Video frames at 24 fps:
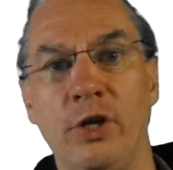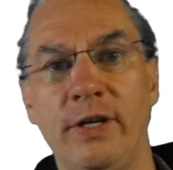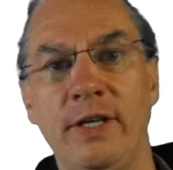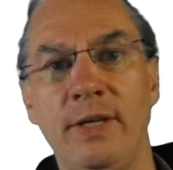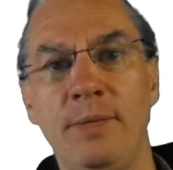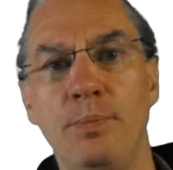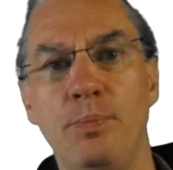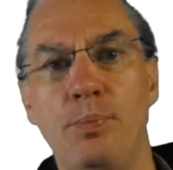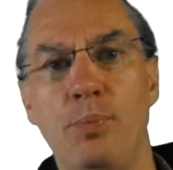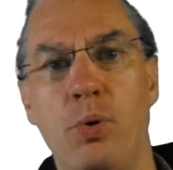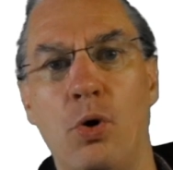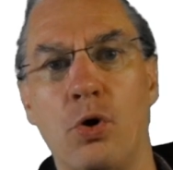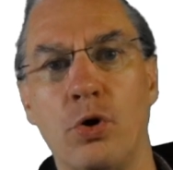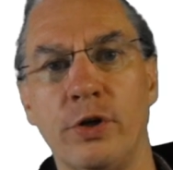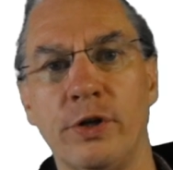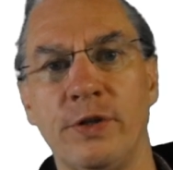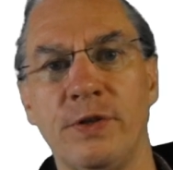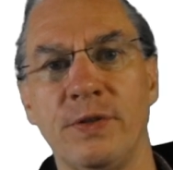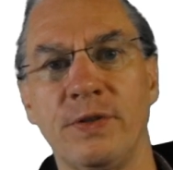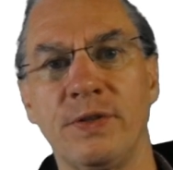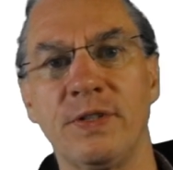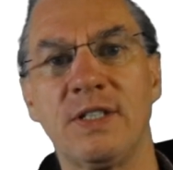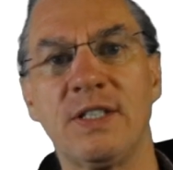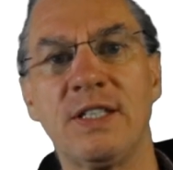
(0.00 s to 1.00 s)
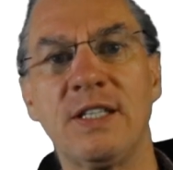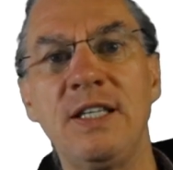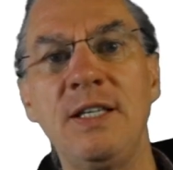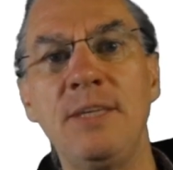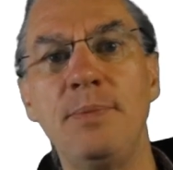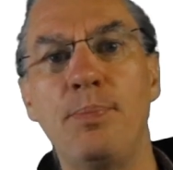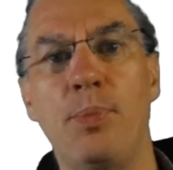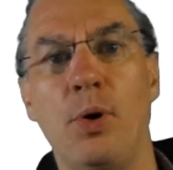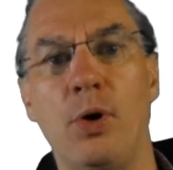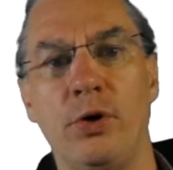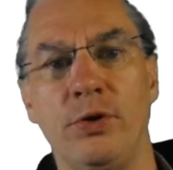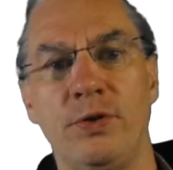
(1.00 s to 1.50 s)
the important
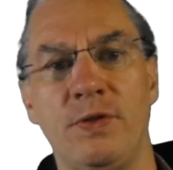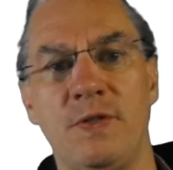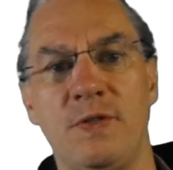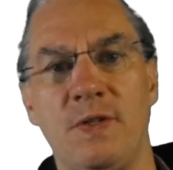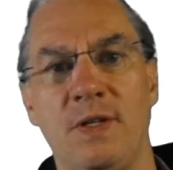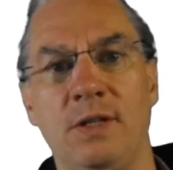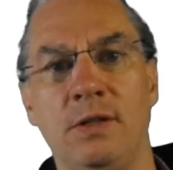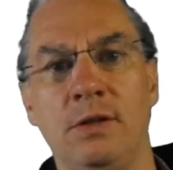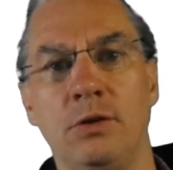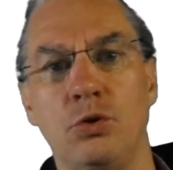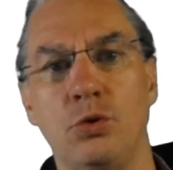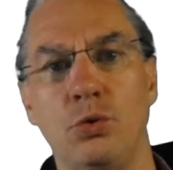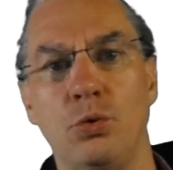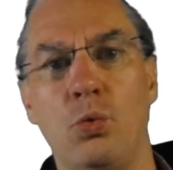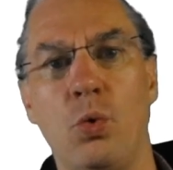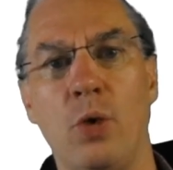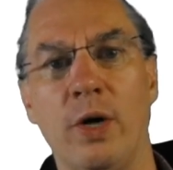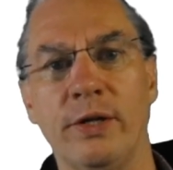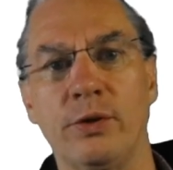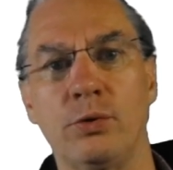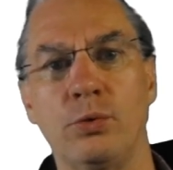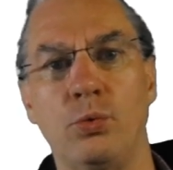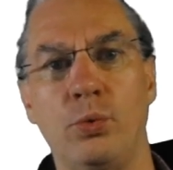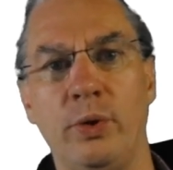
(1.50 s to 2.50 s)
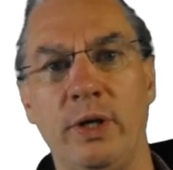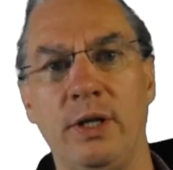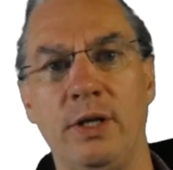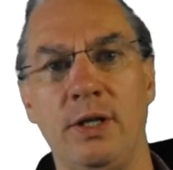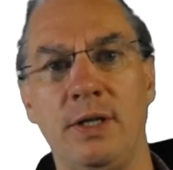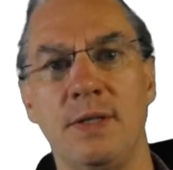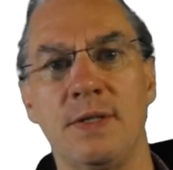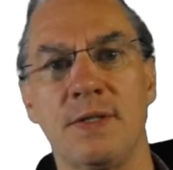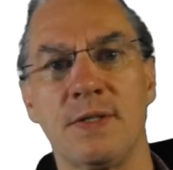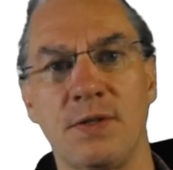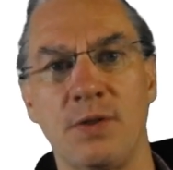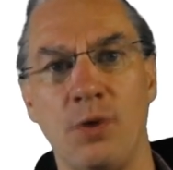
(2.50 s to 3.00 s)
key points into what
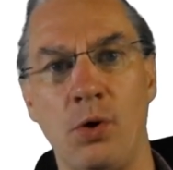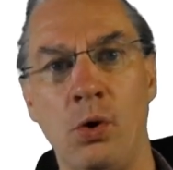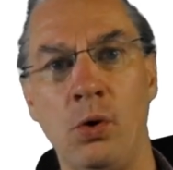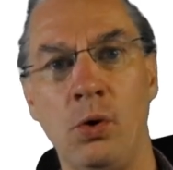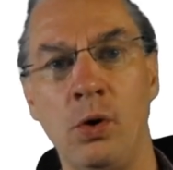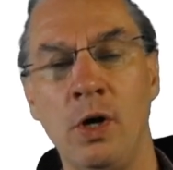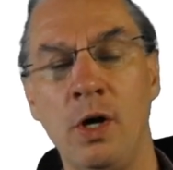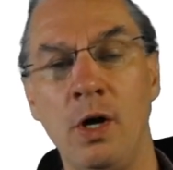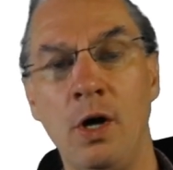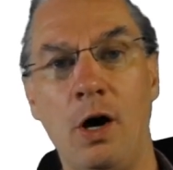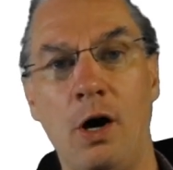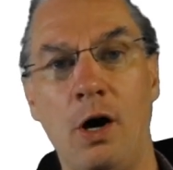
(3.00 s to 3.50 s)
we saw.